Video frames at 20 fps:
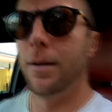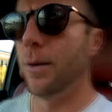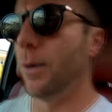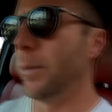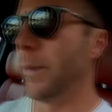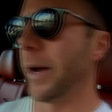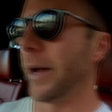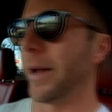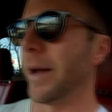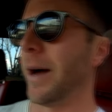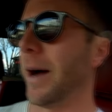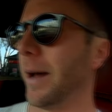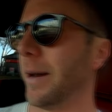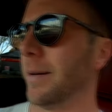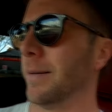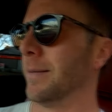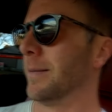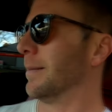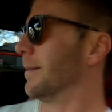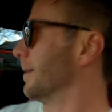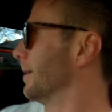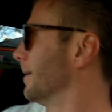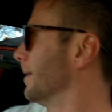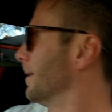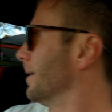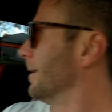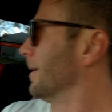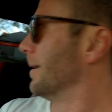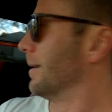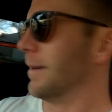oh my God.
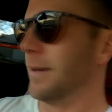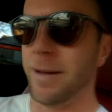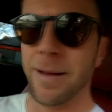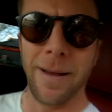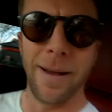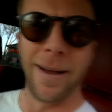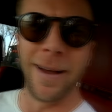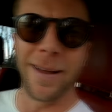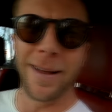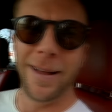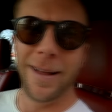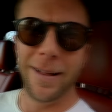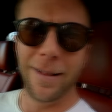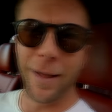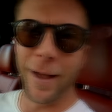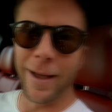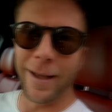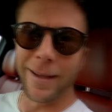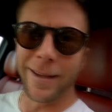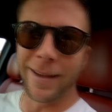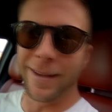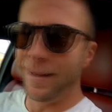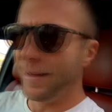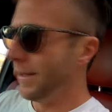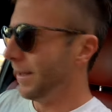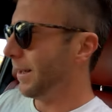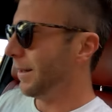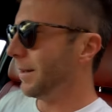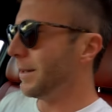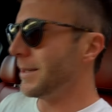Like,
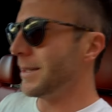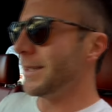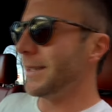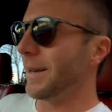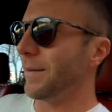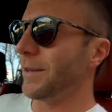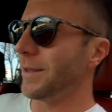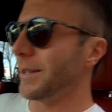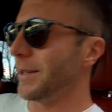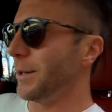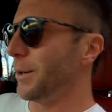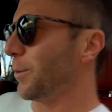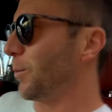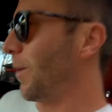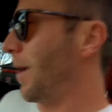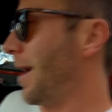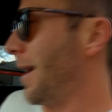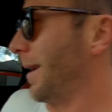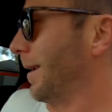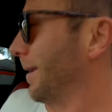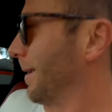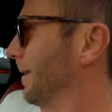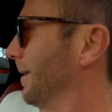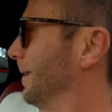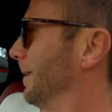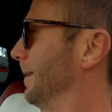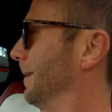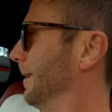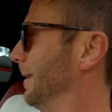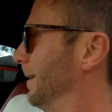this is everything you'd want.
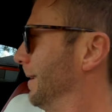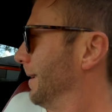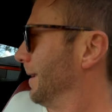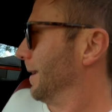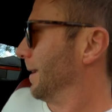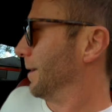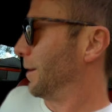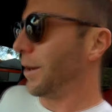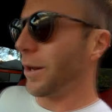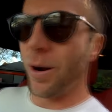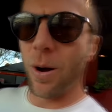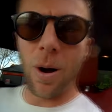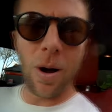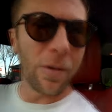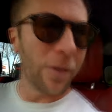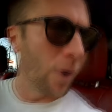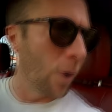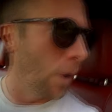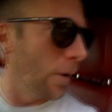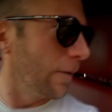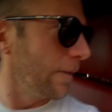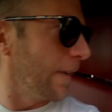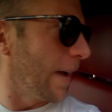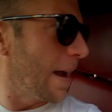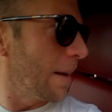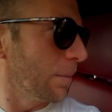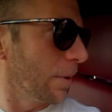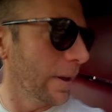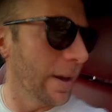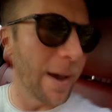You can haul the whole
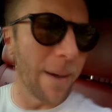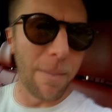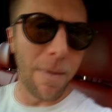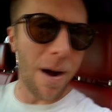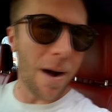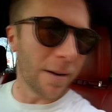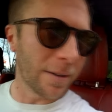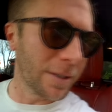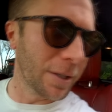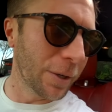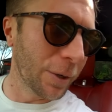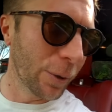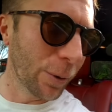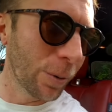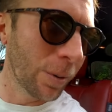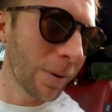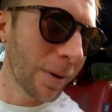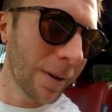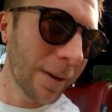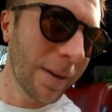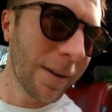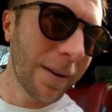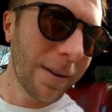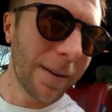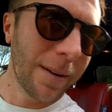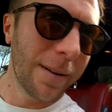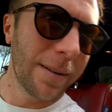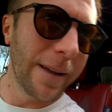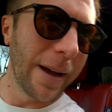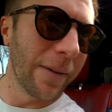family at Mach 2
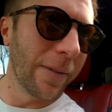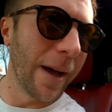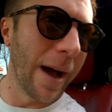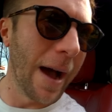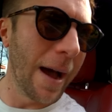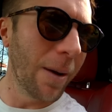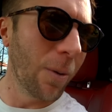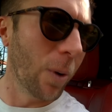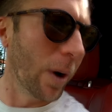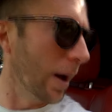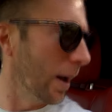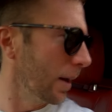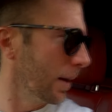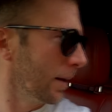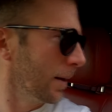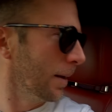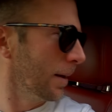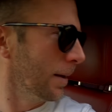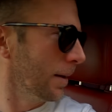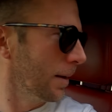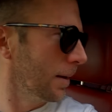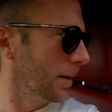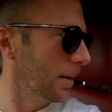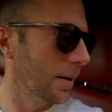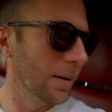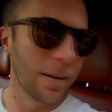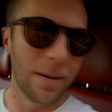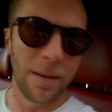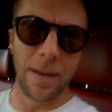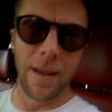down the highway,
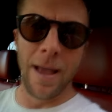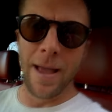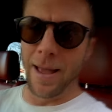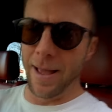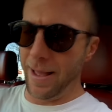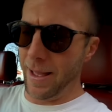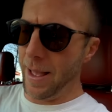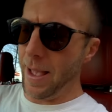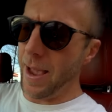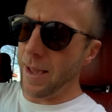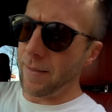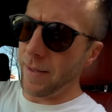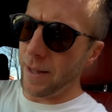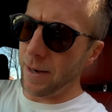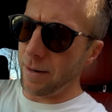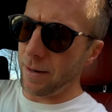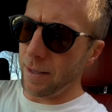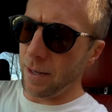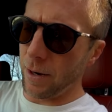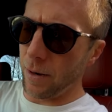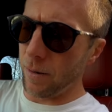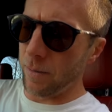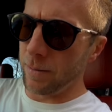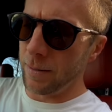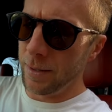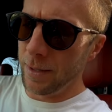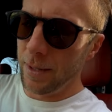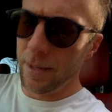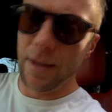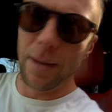and then, you know,
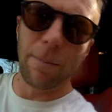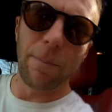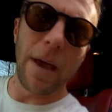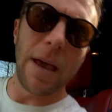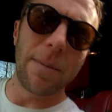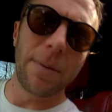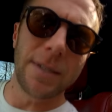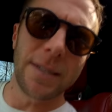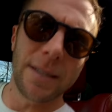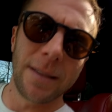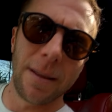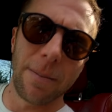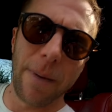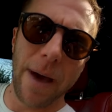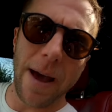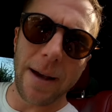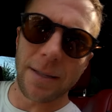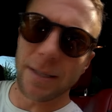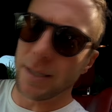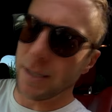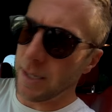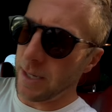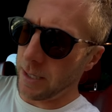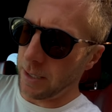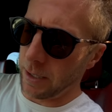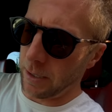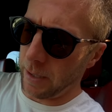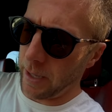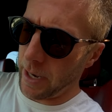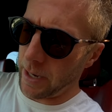baby's in the back seat,
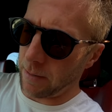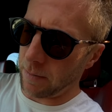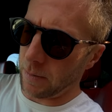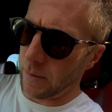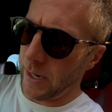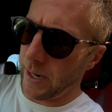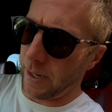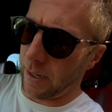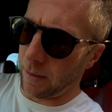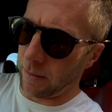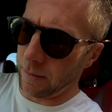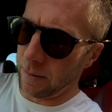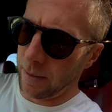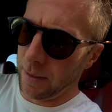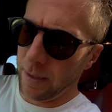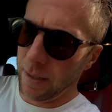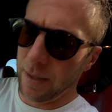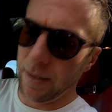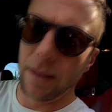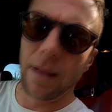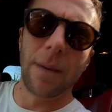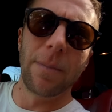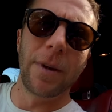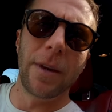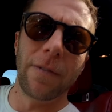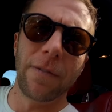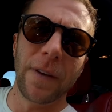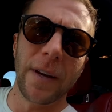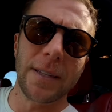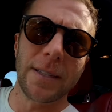and you're like, well, let
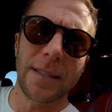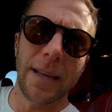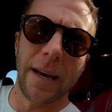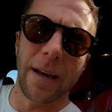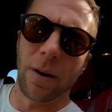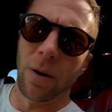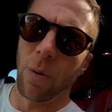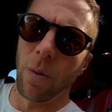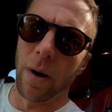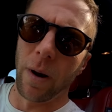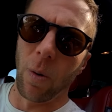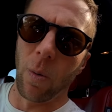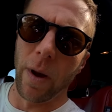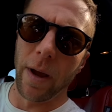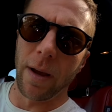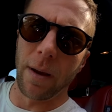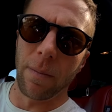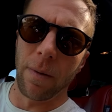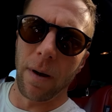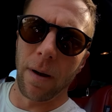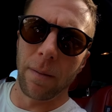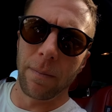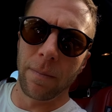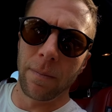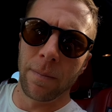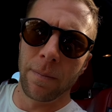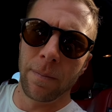me fix that. I don't want to wake him up.